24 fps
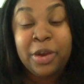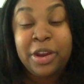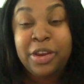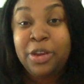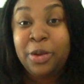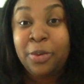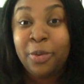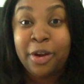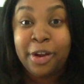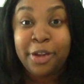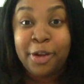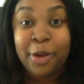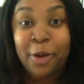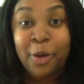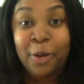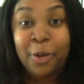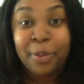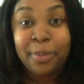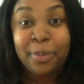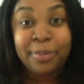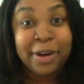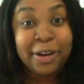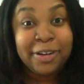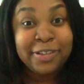and you are your
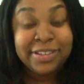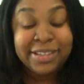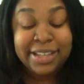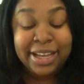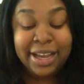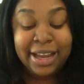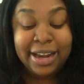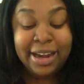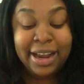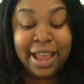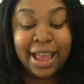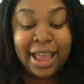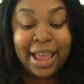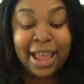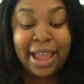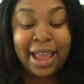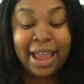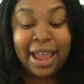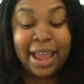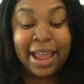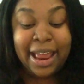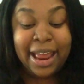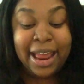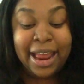own person.
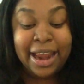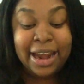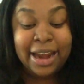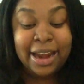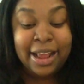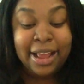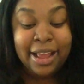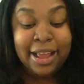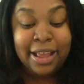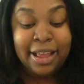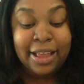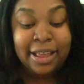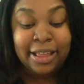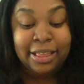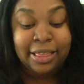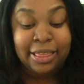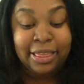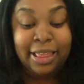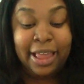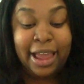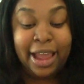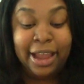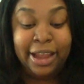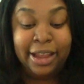And
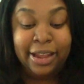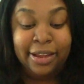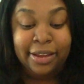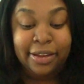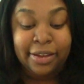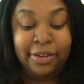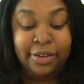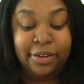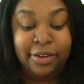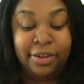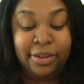like,